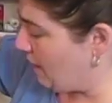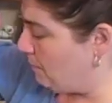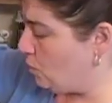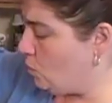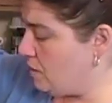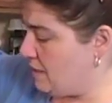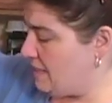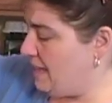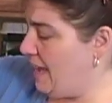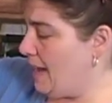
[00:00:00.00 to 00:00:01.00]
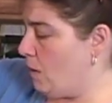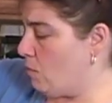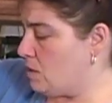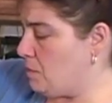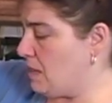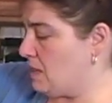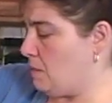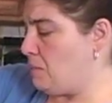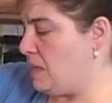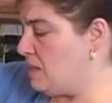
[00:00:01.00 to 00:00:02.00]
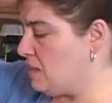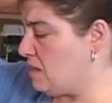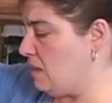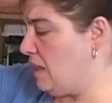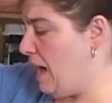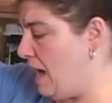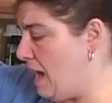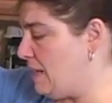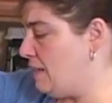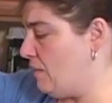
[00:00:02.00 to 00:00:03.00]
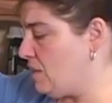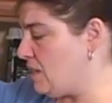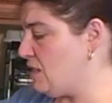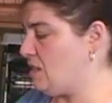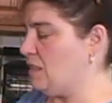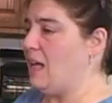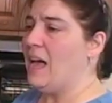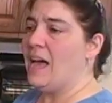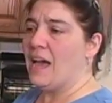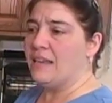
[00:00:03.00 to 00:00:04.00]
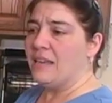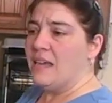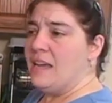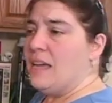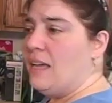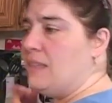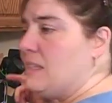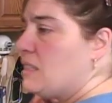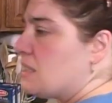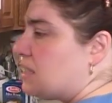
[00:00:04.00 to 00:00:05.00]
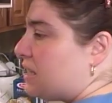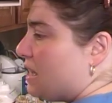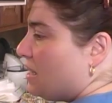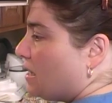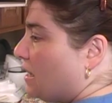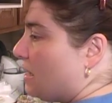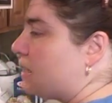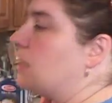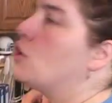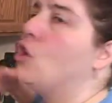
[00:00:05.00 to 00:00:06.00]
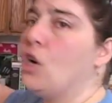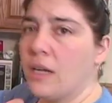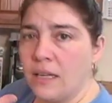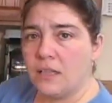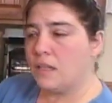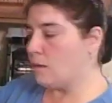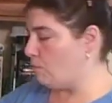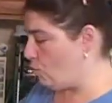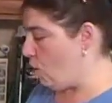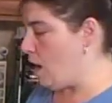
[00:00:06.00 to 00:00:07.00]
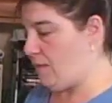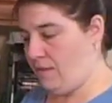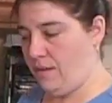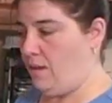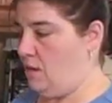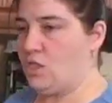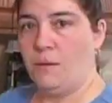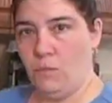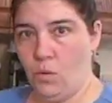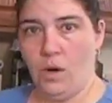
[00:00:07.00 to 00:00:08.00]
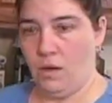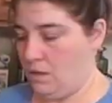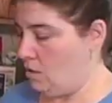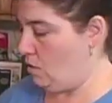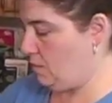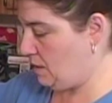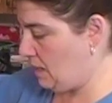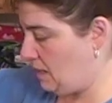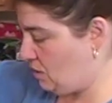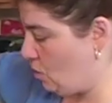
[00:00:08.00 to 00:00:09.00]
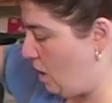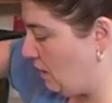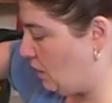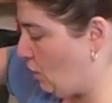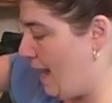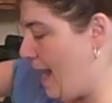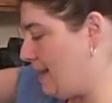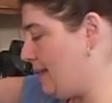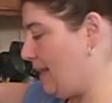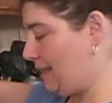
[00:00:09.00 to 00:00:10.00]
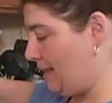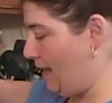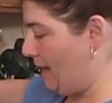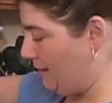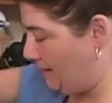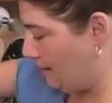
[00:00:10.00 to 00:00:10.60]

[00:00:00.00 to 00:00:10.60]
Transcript: I'm doing this now is because the beans are still hard and everything's still hard, and this seasoning can cook into the broth some more. You know what I'm saying? It's not like you're adding it at the end.